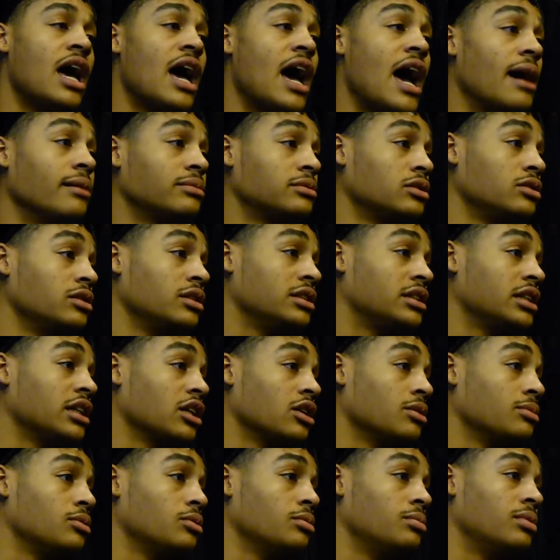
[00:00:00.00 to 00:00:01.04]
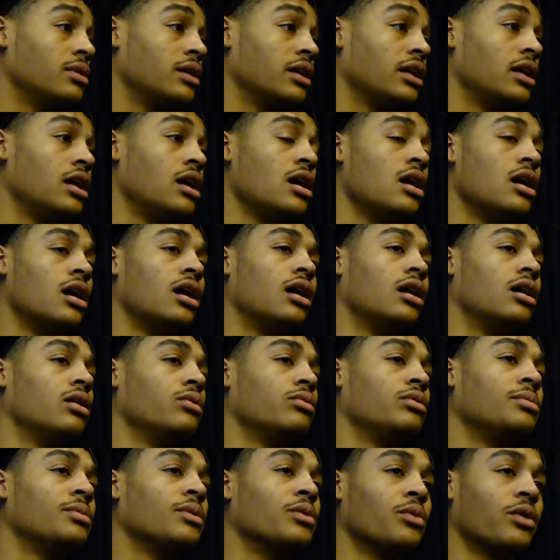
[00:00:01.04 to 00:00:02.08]
absolutely terrible, but
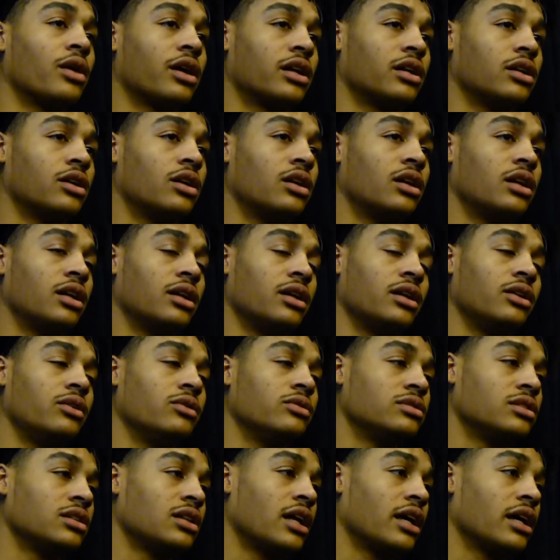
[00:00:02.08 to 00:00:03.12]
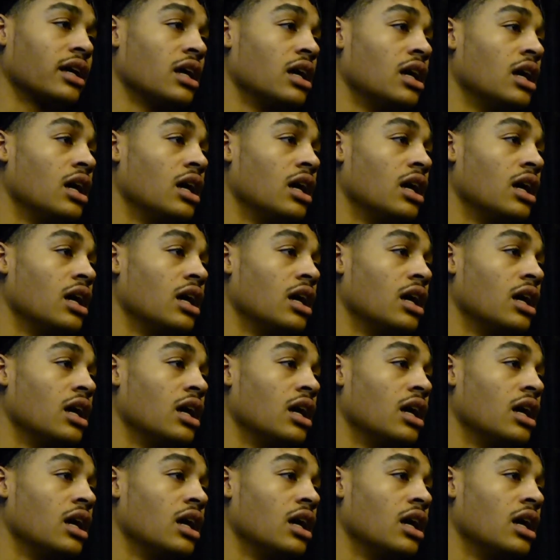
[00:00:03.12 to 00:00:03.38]
we've been working on it and using like